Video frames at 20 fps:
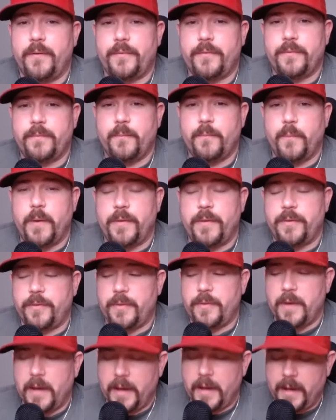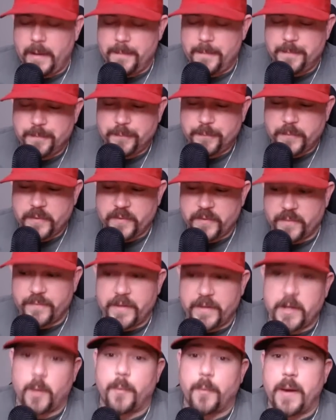with some
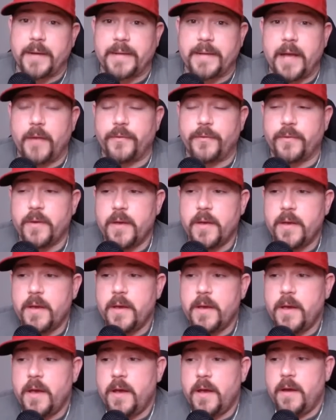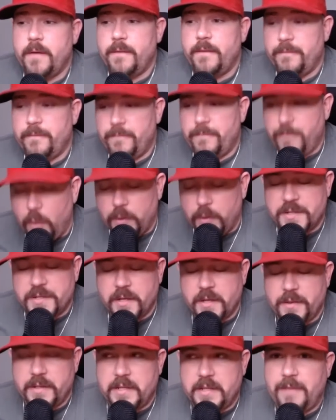video breakdowns. Focusing on
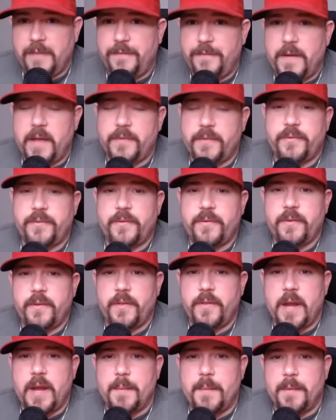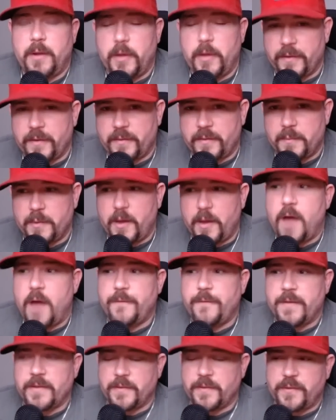the defense, then I'm going to look at some of the
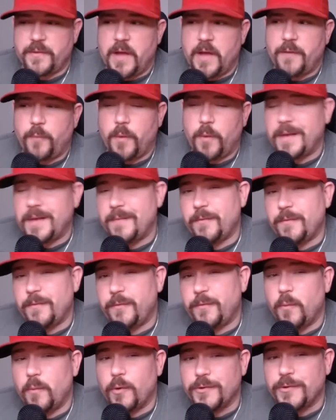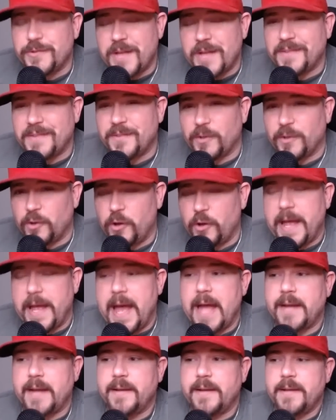offensive stuff once I have a few more sets to look
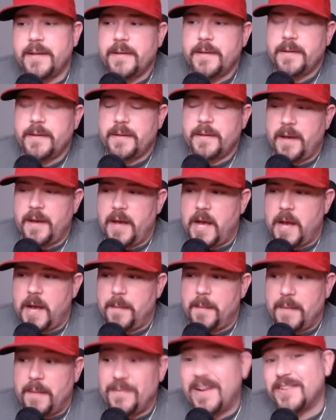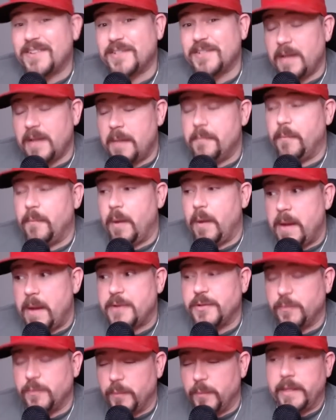at. I'm actually
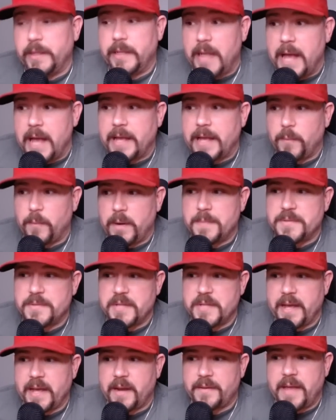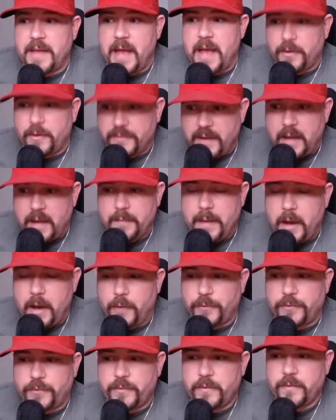really liking what I'm seeing out of
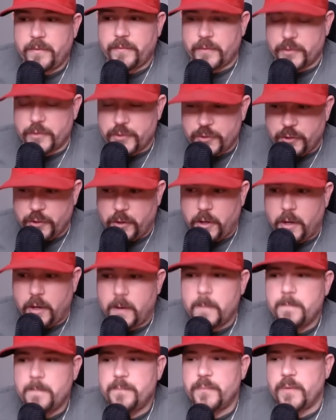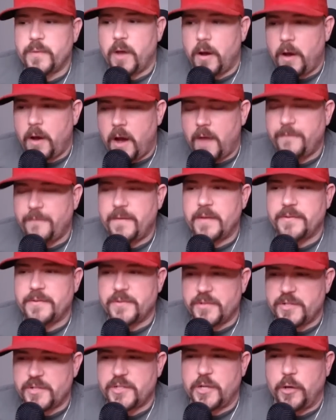timeouts for sure. The offense is
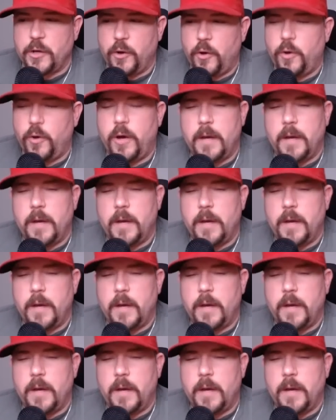still